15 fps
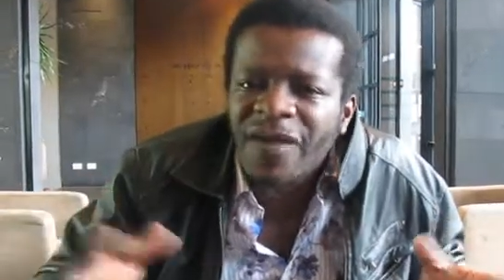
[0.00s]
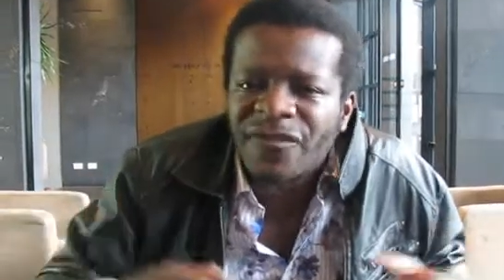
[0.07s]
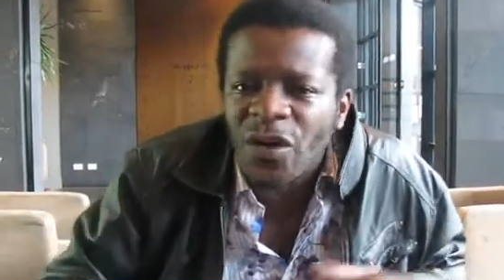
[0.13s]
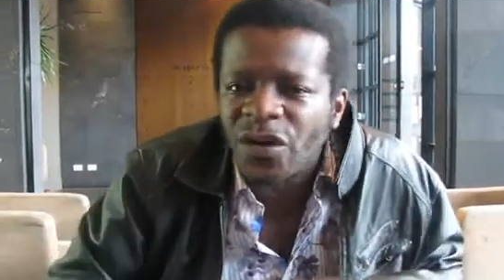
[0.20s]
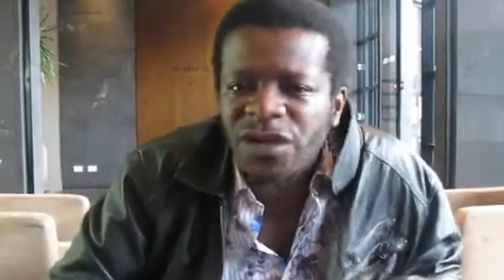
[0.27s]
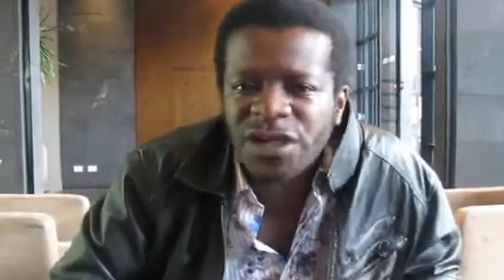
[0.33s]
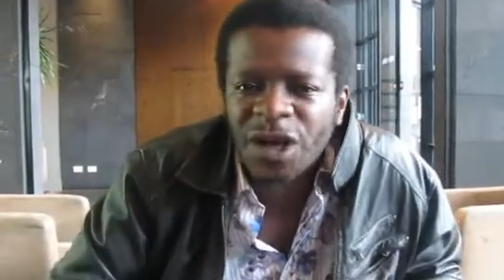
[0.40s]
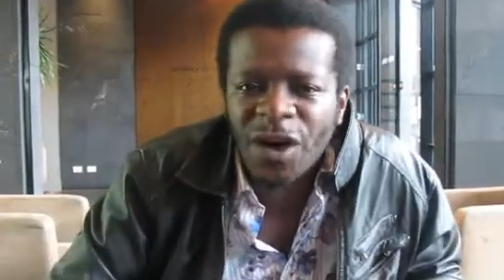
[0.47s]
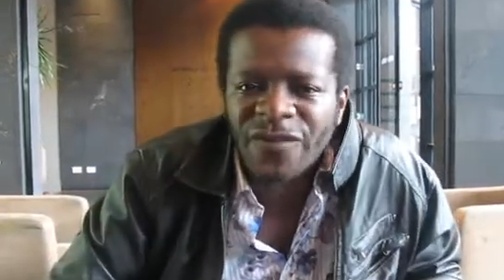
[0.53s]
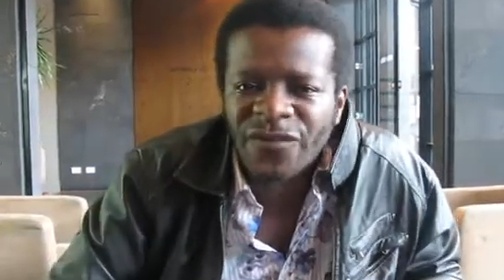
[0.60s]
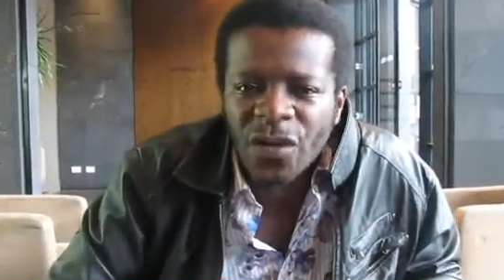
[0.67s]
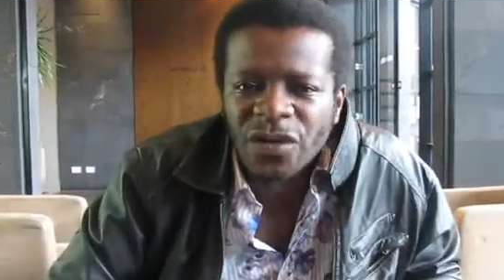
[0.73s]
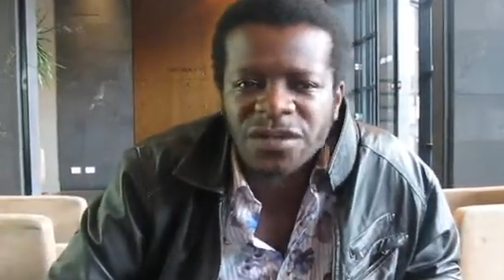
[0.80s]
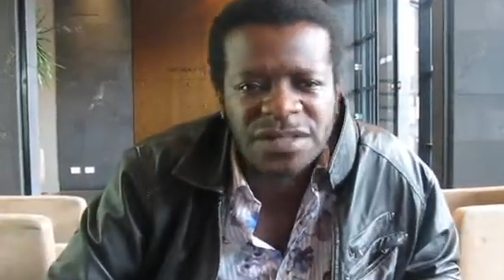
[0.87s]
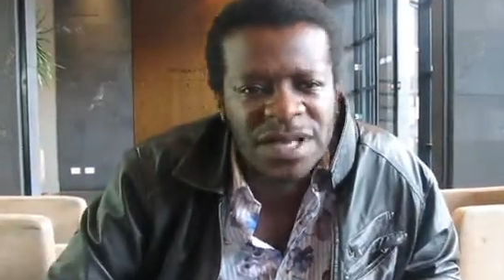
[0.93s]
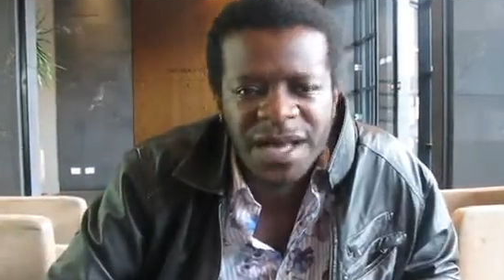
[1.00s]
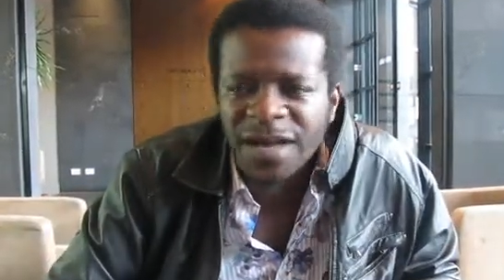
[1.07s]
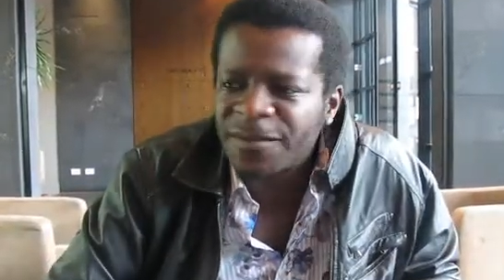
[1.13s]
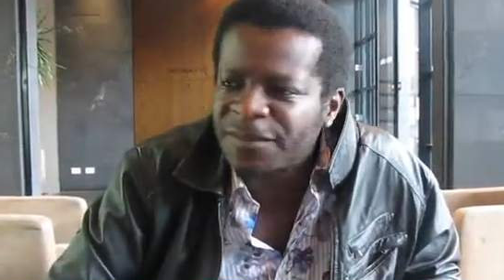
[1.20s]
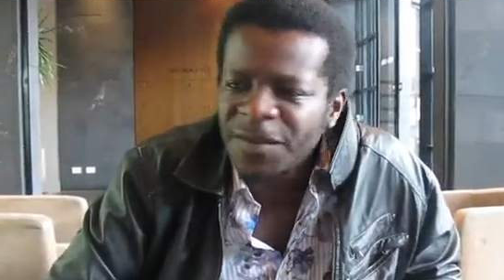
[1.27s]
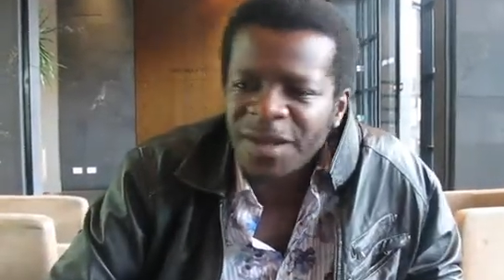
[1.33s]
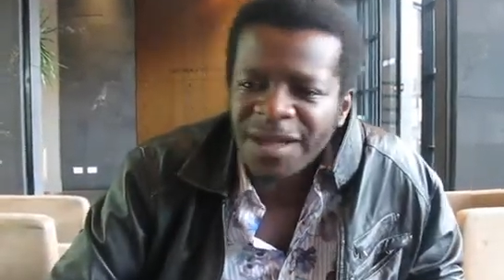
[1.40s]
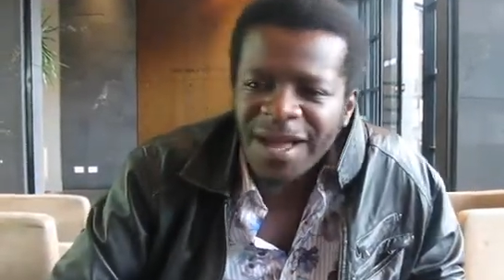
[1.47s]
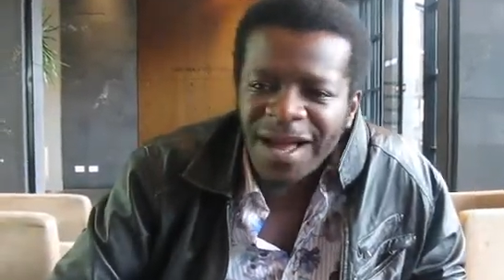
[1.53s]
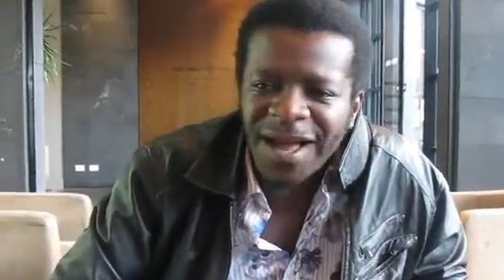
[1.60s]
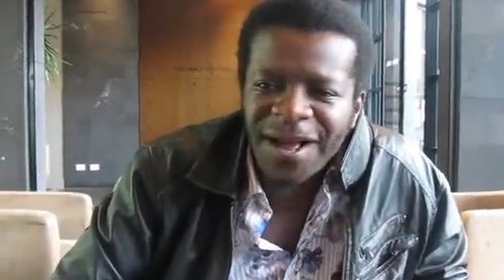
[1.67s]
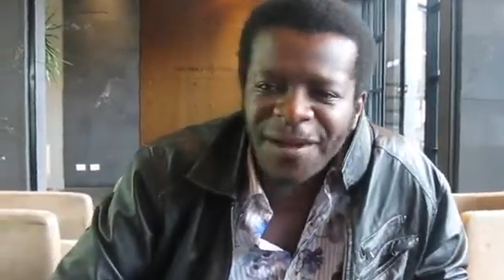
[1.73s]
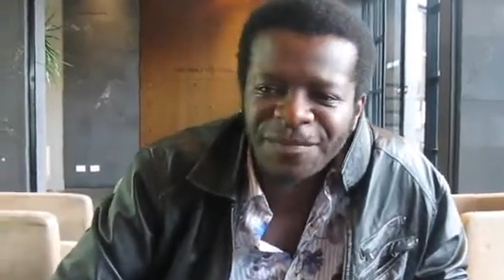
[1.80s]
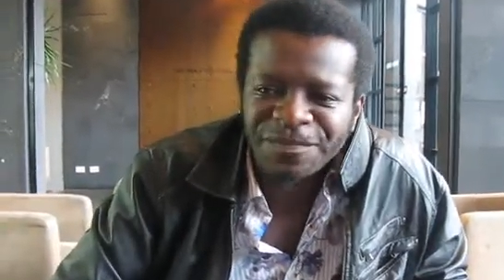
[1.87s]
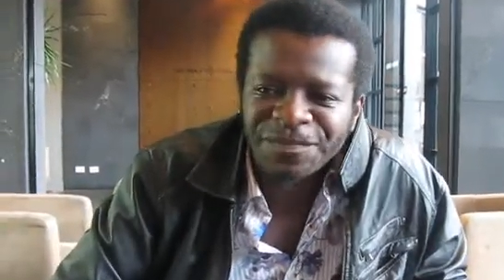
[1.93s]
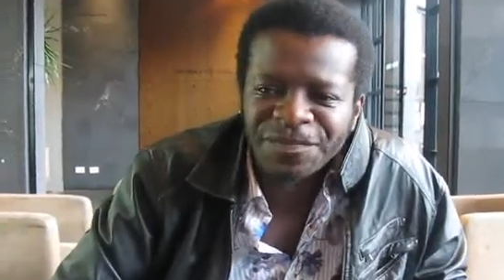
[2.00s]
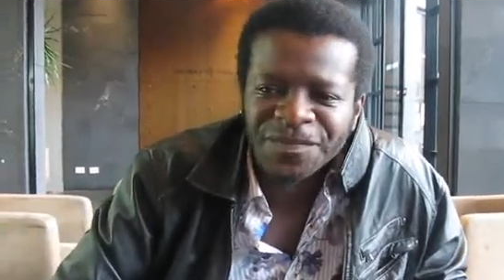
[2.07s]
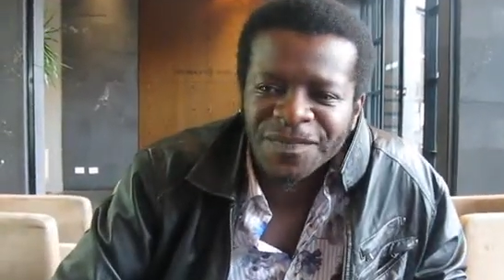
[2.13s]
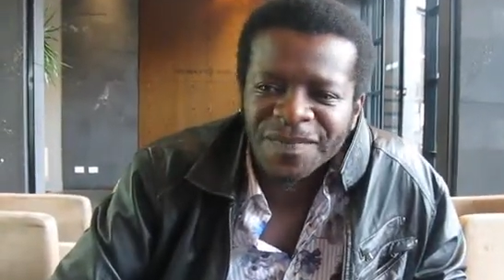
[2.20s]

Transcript: I've got, you know, I've got uh, um,